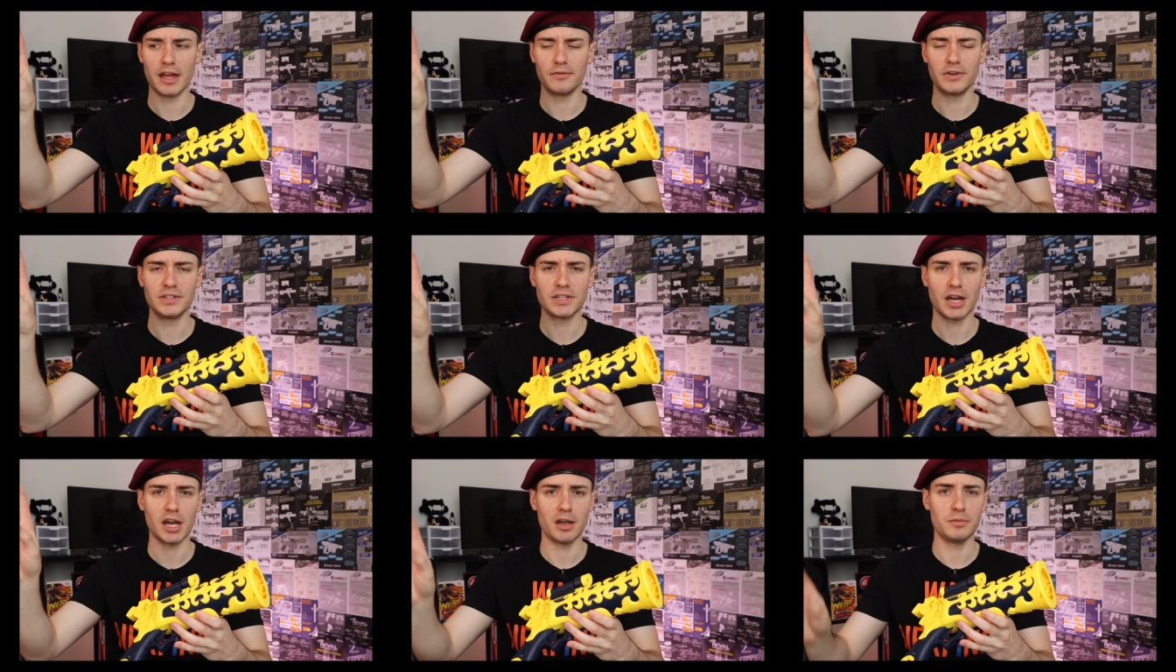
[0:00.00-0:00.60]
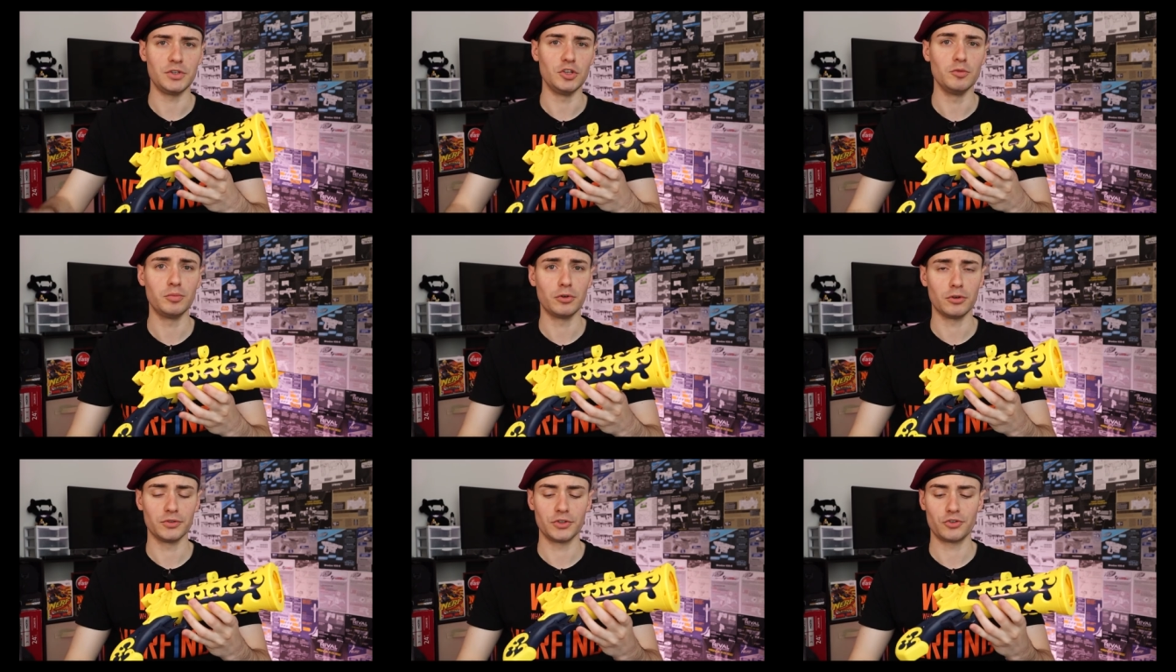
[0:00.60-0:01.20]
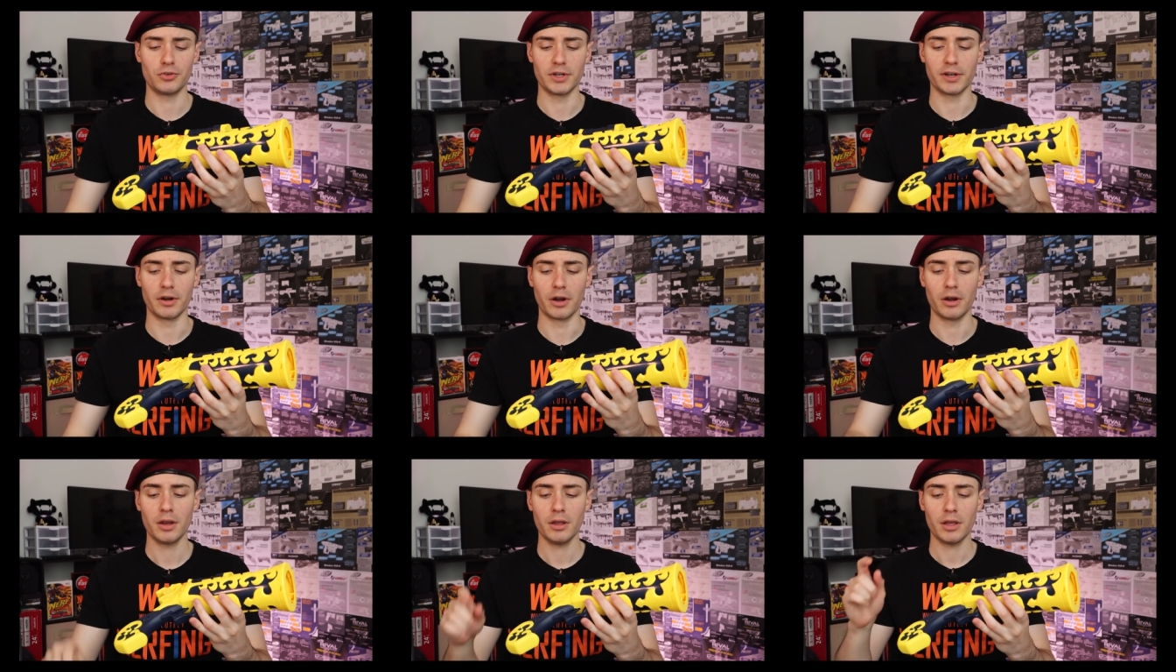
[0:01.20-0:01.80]
every time you pull the
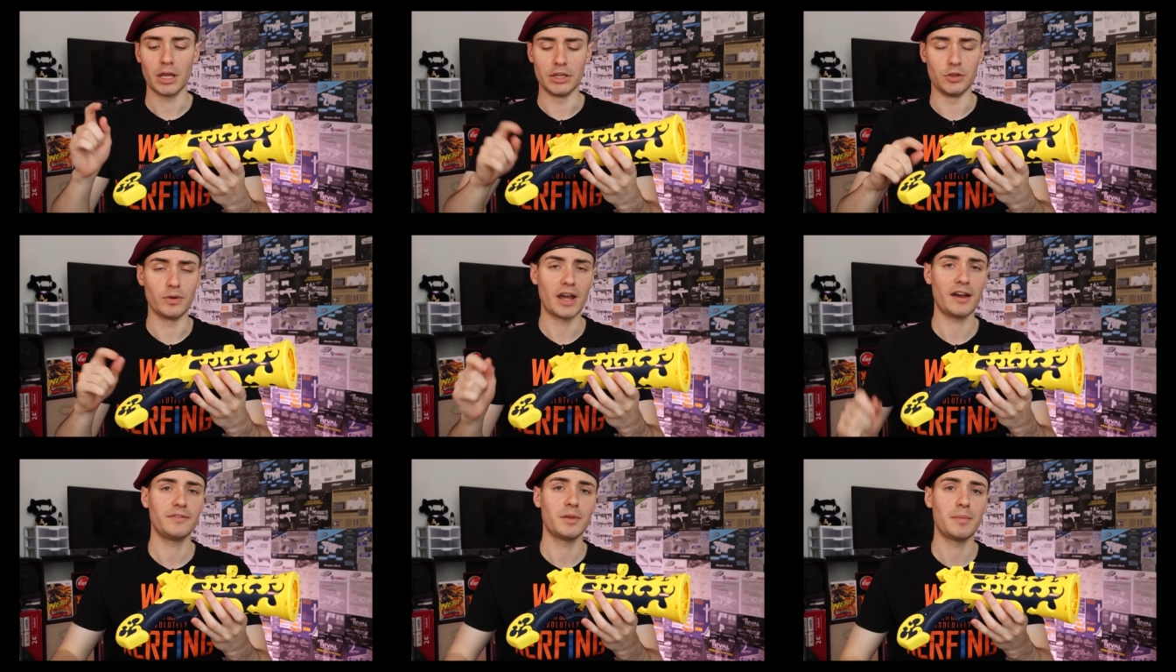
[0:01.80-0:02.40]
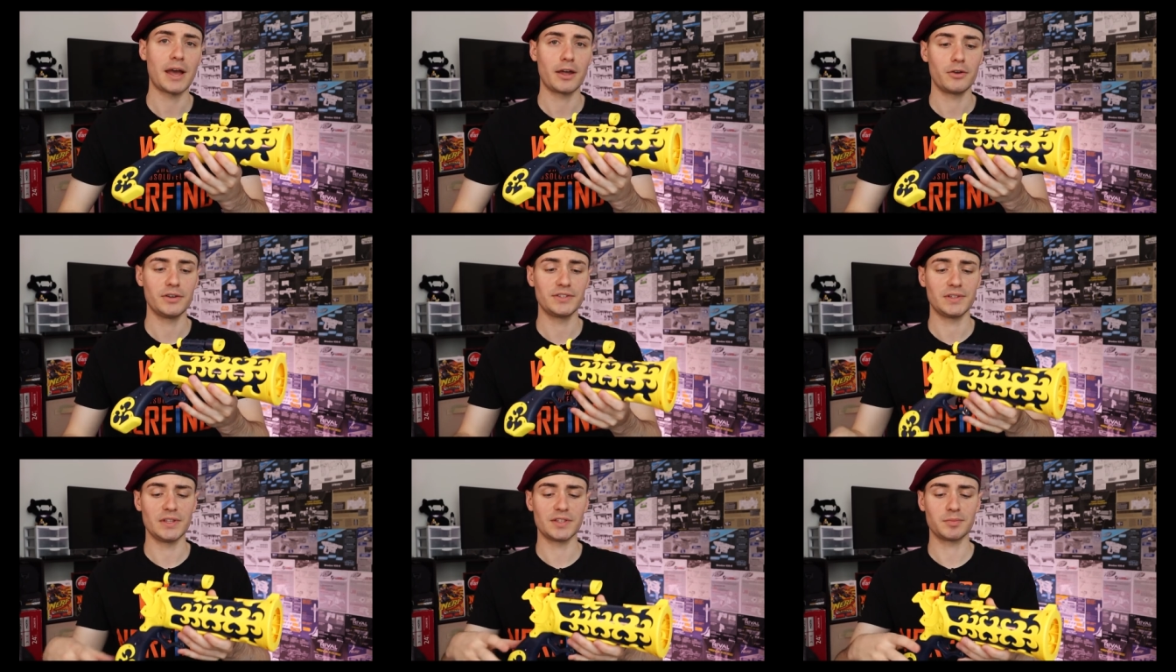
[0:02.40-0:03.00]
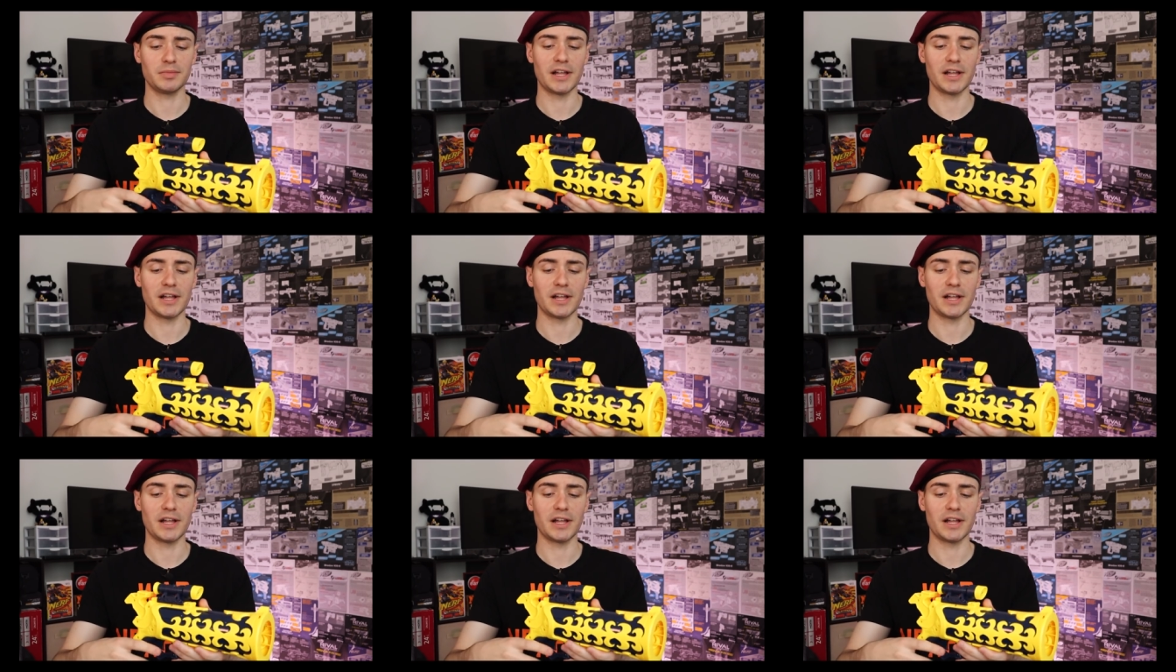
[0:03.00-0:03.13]
trigger and you have the batteries in this